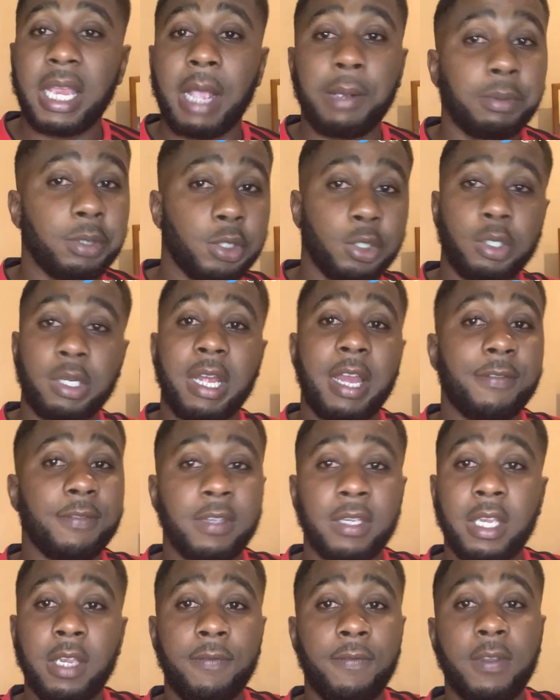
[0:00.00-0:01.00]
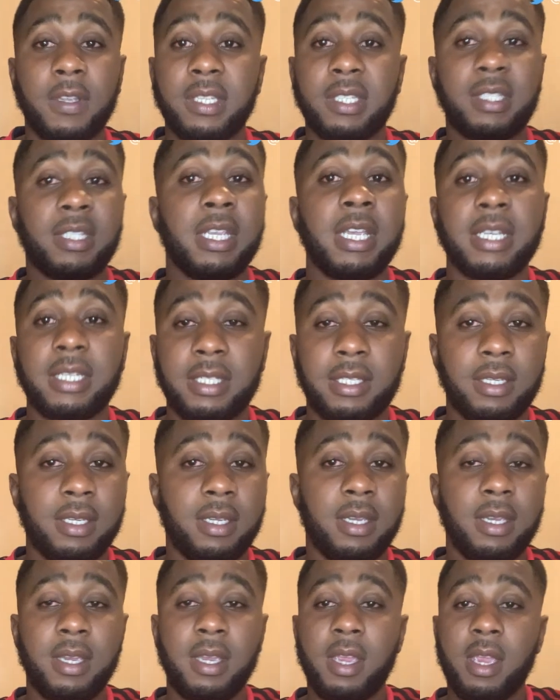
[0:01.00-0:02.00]
I'm just going to have to give you a 6
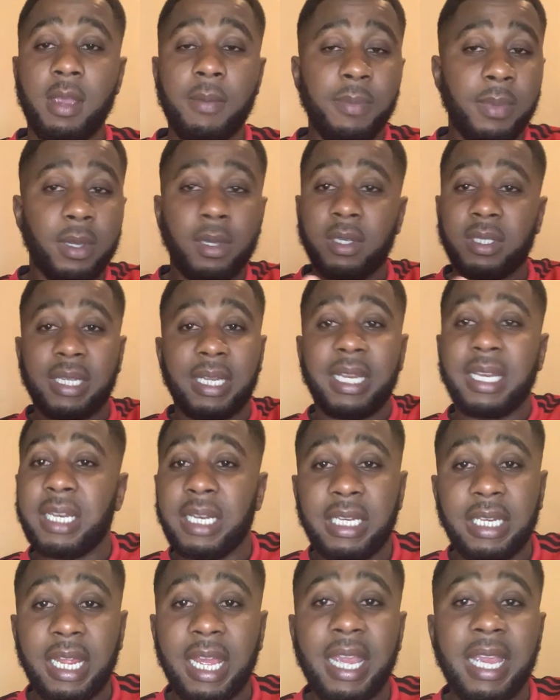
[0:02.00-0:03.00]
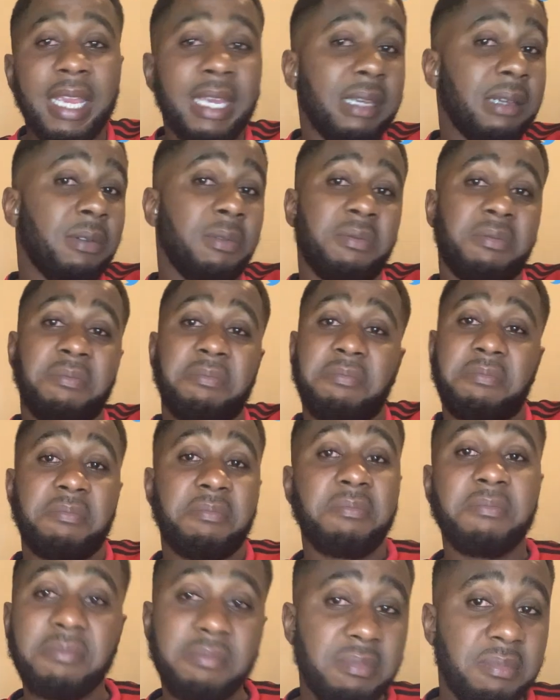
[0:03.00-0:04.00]
because at the end of the day,
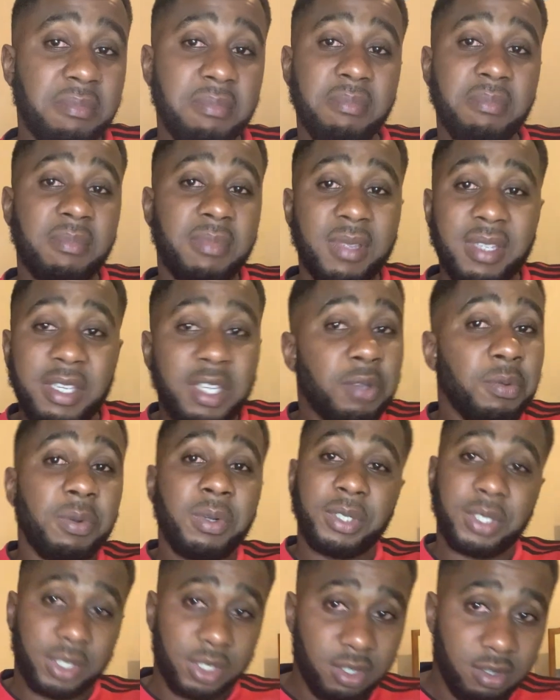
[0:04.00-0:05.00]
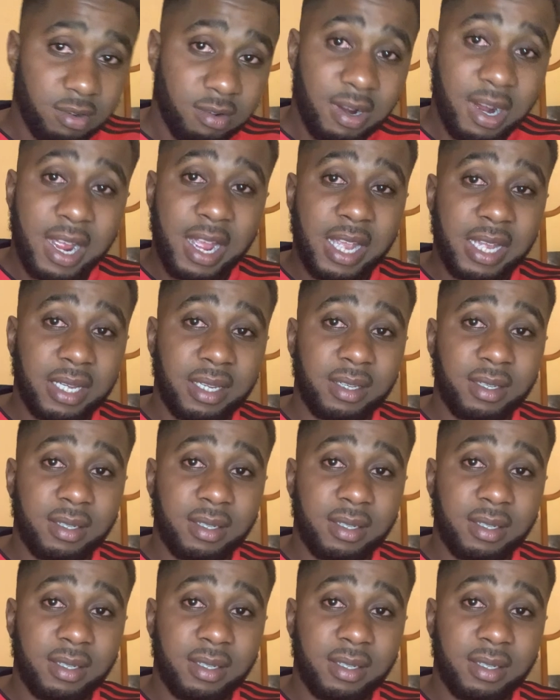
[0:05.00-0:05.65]
you were just alright.